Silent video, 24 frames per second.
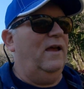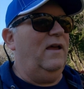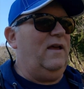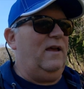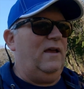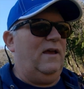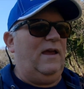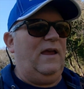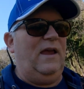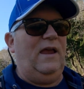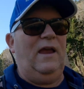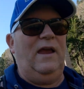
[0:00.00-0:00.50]

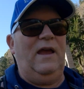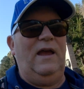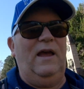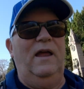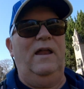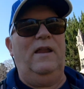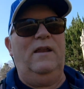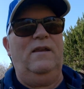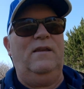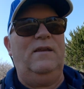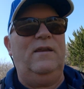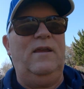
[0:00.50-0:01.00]

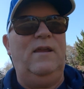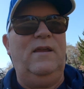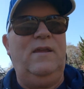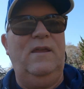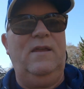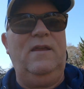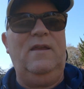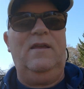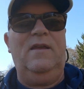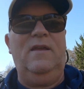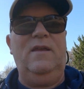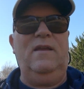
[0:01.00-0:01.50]
and
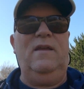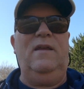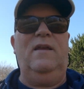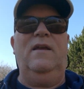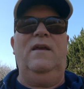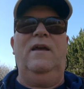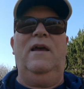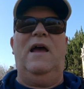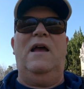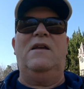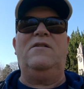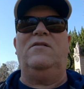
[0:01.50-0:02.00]

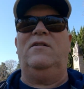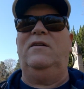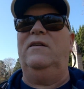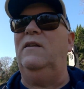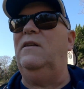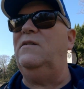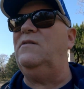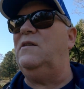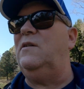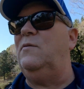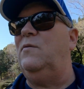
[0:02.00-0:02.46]
actually let's see